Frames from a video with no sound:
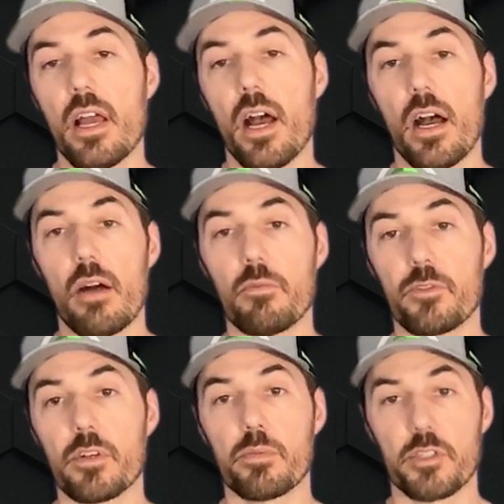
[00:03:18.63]

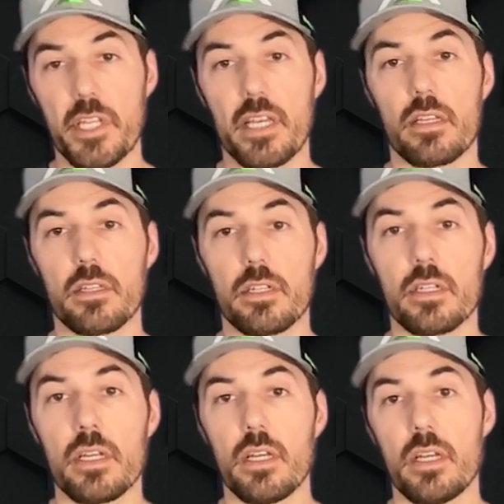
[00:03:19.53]
for a
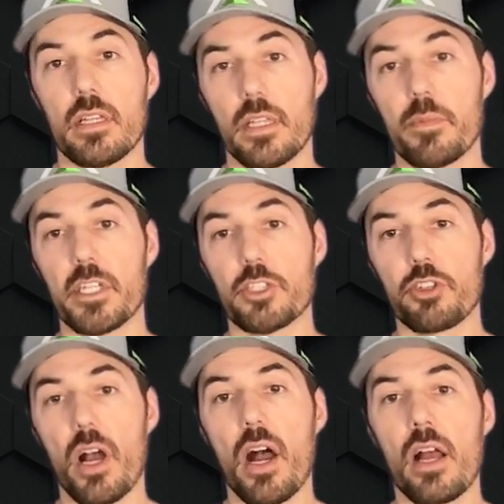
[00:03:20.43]
particular limited
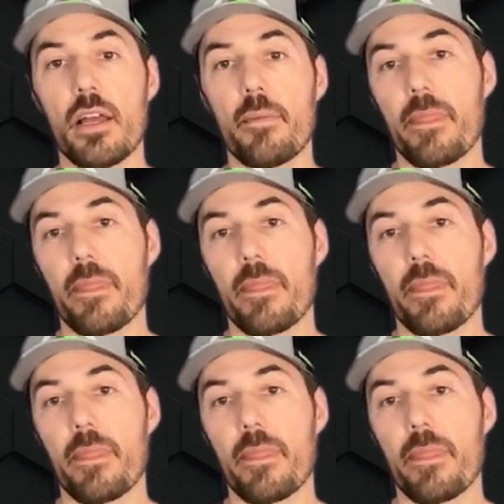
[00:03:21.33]
draw,